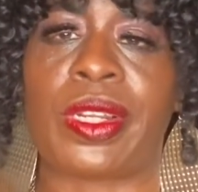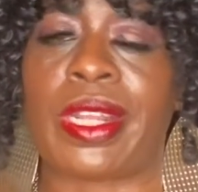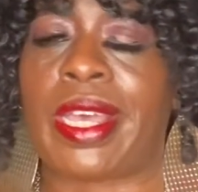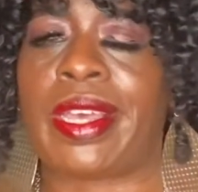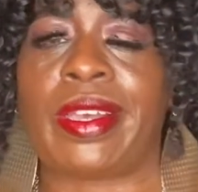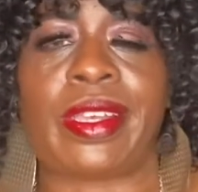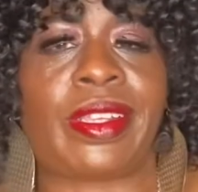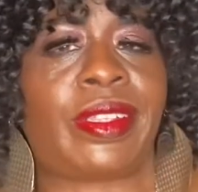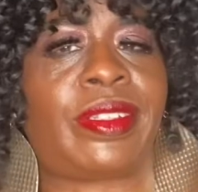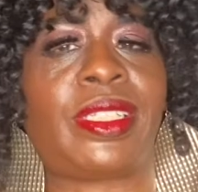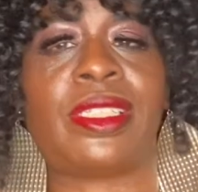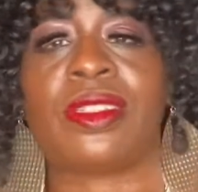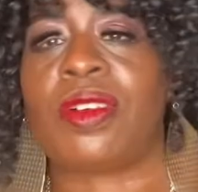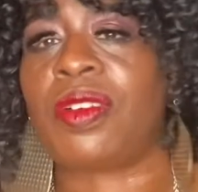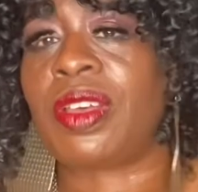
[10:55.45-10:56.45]
Like, is this
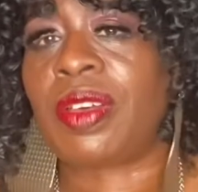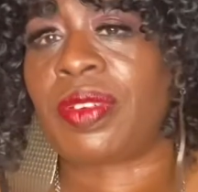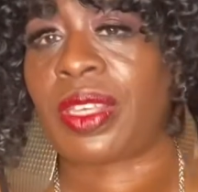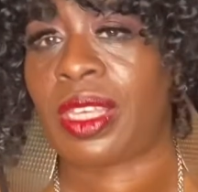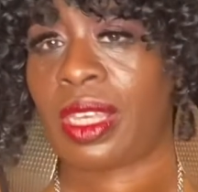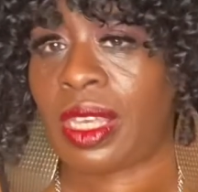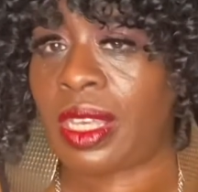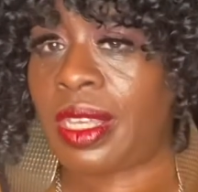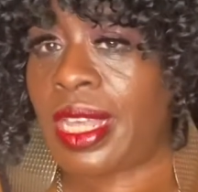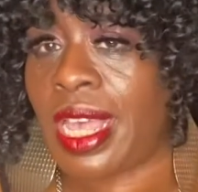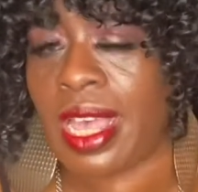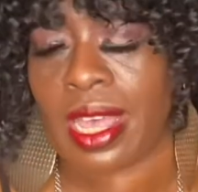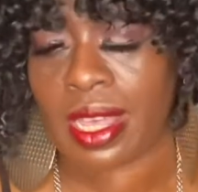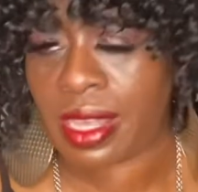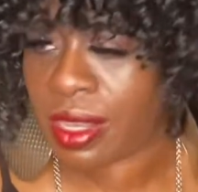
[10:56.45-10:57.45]
going to ever end?
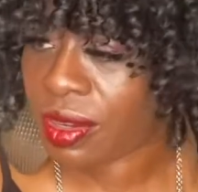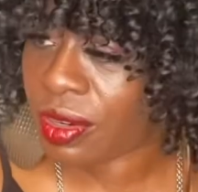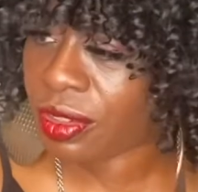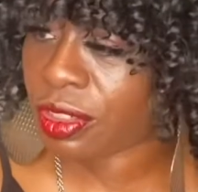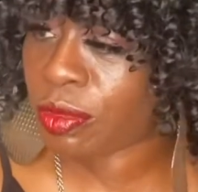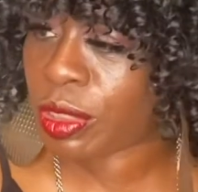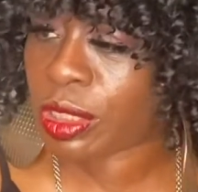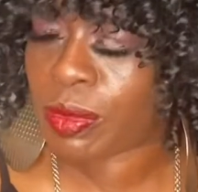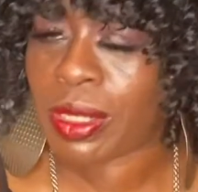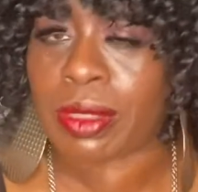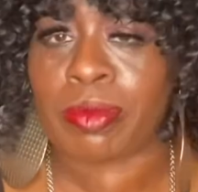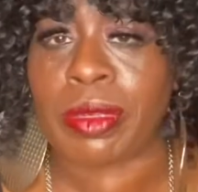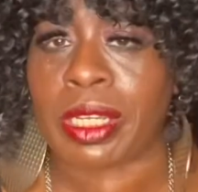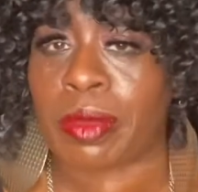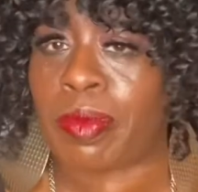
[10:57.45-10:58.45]
I ain't heard too much about the
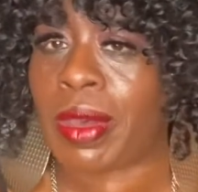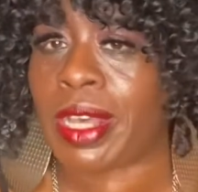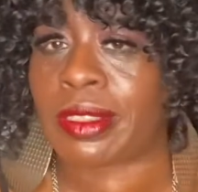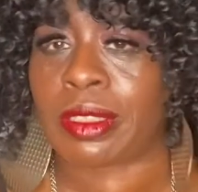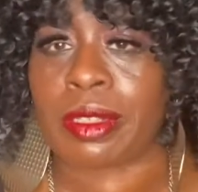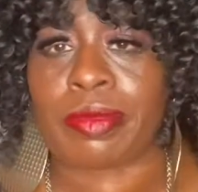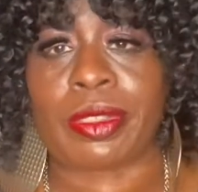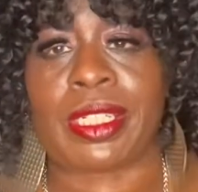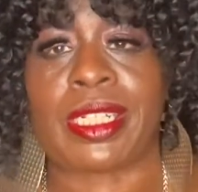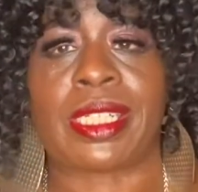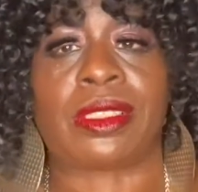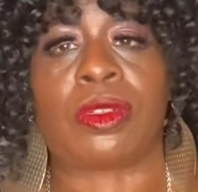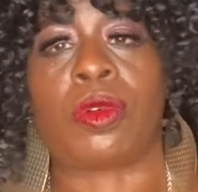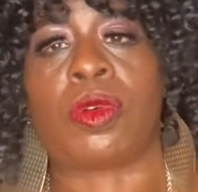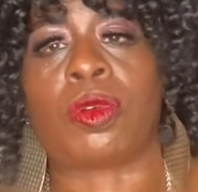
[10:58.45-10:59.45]
monkeypox. Hopefully, that's
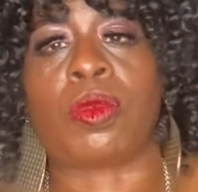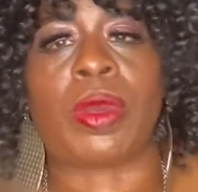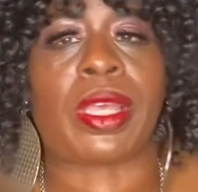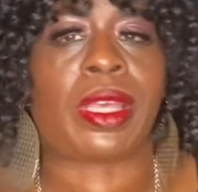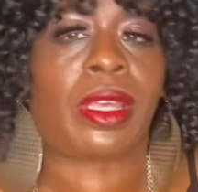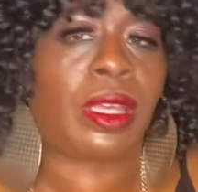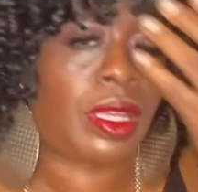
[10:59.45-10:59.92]
going away.